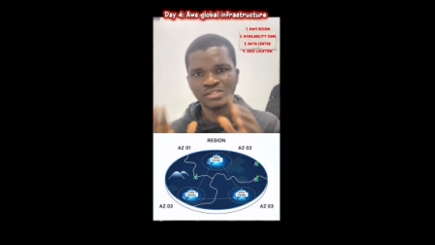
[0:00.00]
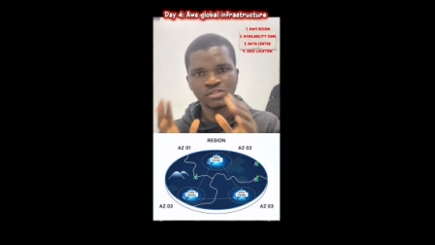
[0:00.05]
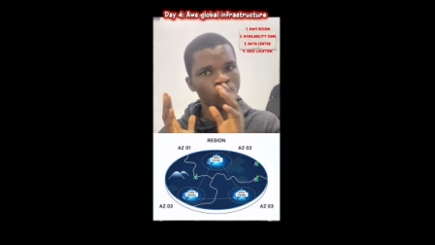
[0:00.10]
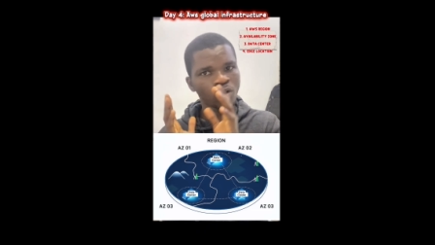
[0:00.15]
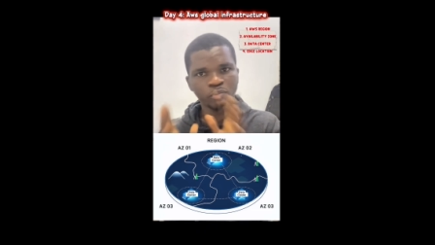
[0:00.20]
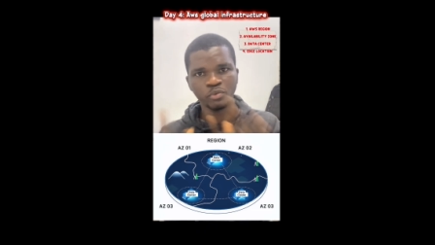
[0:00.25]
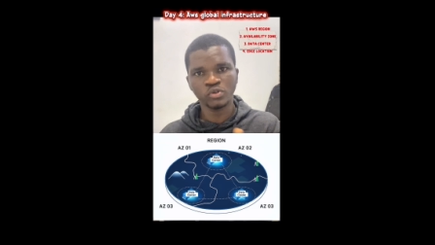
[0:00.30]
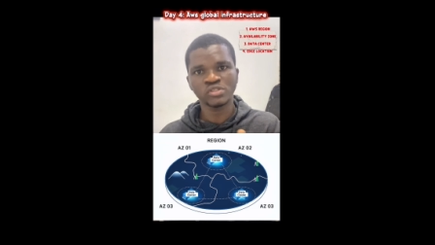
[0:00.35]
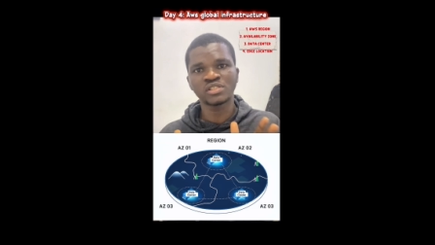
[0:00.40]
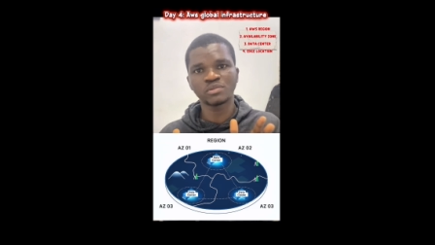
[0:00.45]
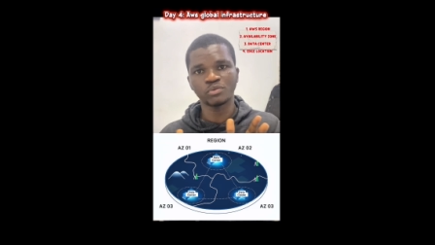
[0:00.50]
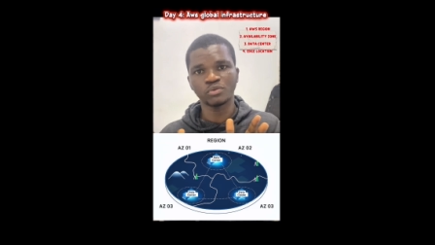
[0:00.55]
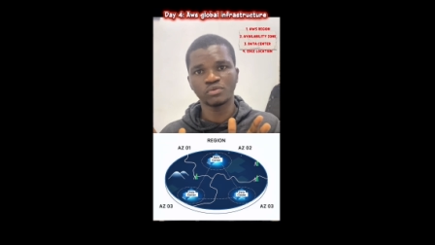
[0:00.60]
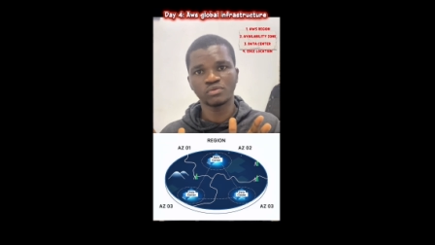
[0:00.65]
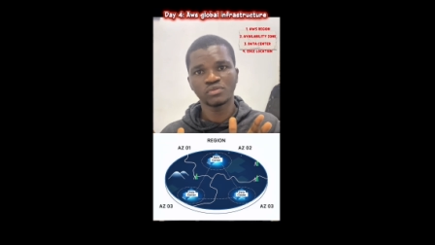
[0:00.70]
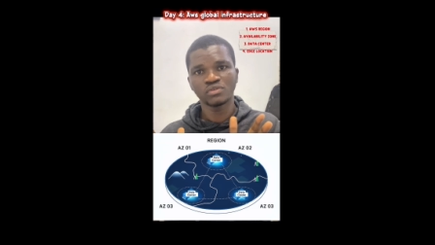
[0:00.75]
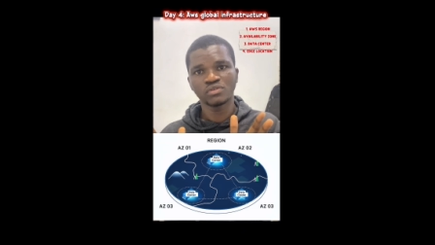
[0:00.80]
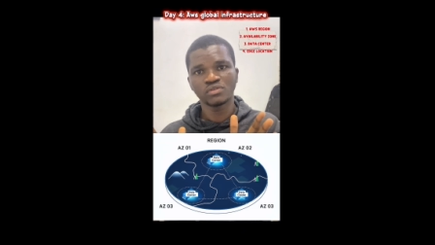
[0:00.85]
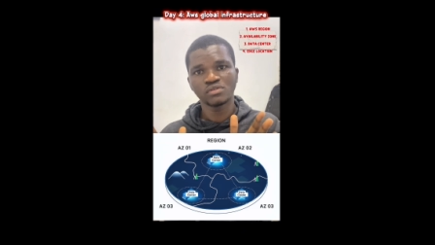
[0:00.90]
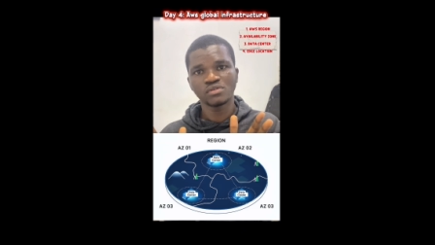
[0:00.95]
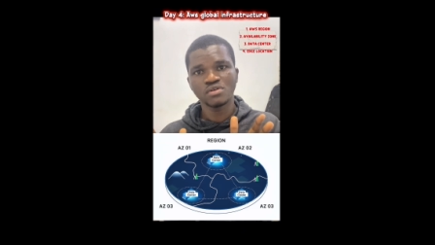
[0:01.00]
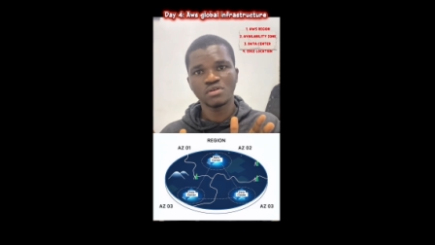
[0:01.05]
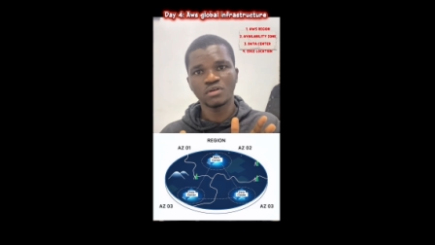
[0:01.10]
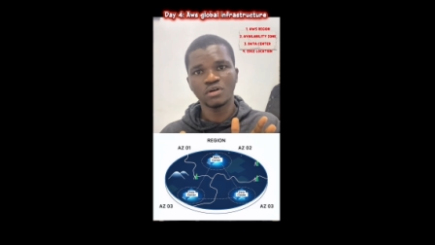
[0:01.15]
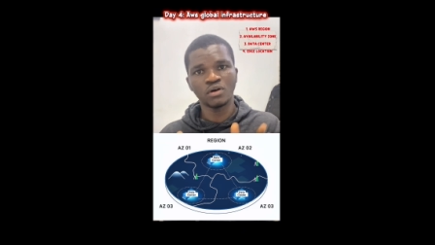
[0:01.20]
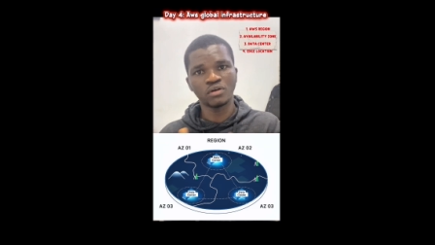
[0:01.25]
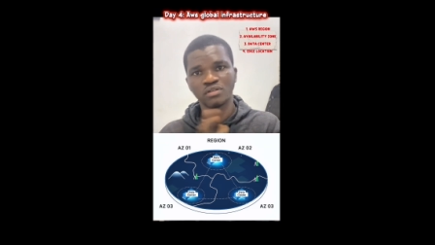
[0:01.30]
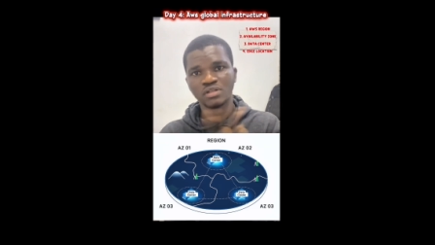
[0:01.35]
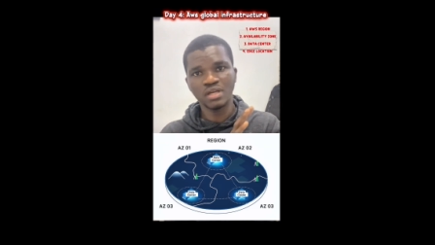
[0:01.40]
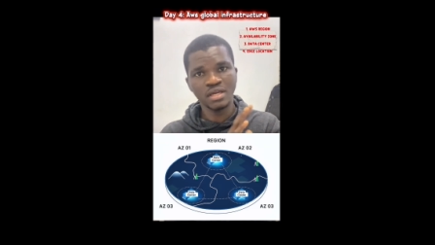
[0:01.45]
It's not possible
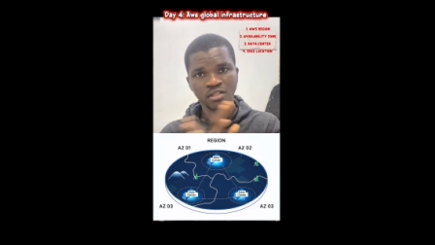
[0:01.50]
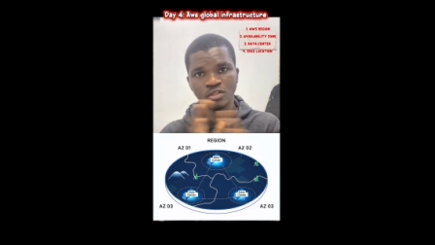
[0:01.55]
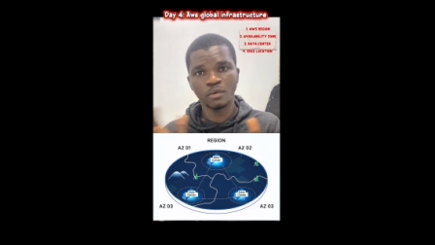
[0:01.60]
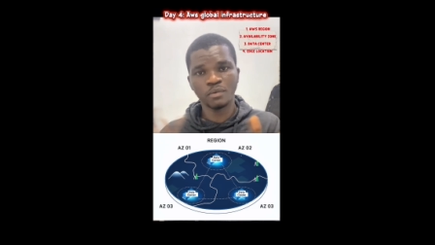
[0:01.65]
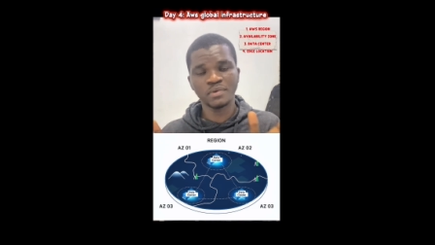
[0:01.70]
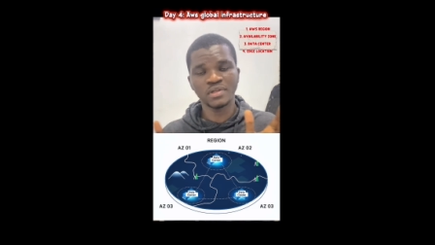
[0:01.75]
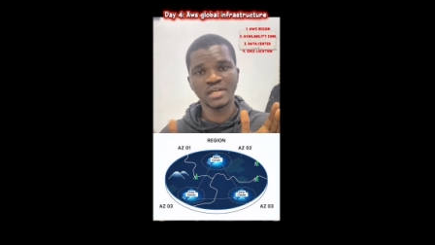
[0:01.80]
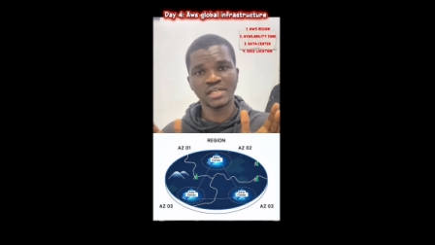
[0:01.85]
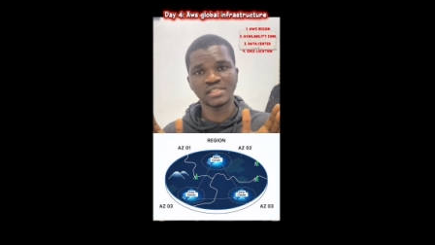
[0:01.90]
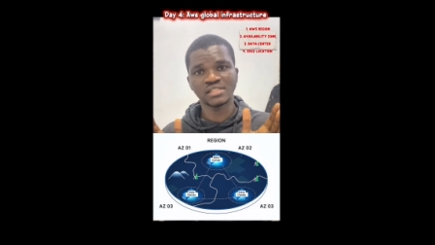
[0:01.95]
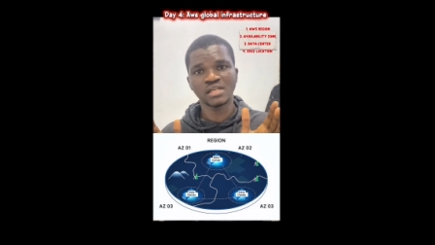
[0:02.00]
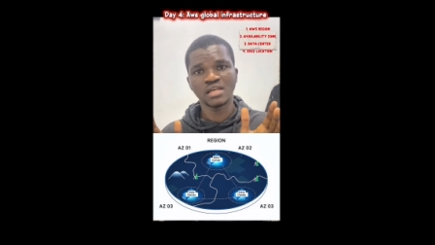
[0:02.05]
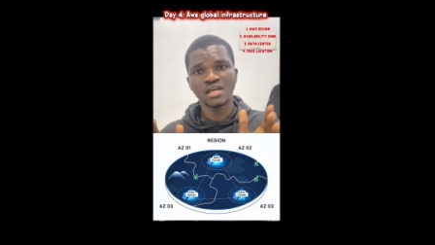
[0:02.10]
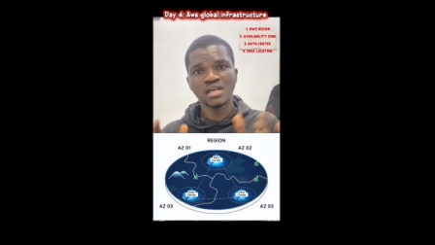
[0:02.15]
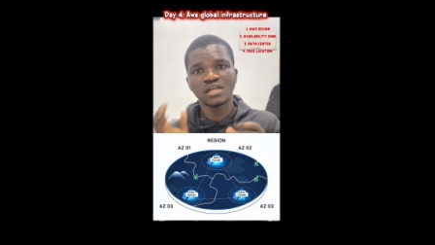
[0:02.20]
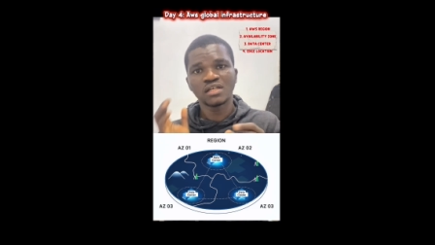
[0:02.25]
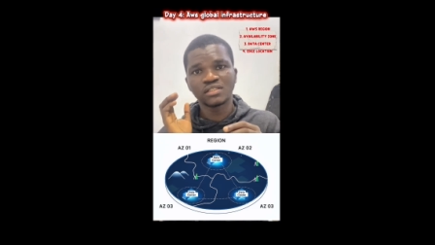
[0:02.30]
on AWS.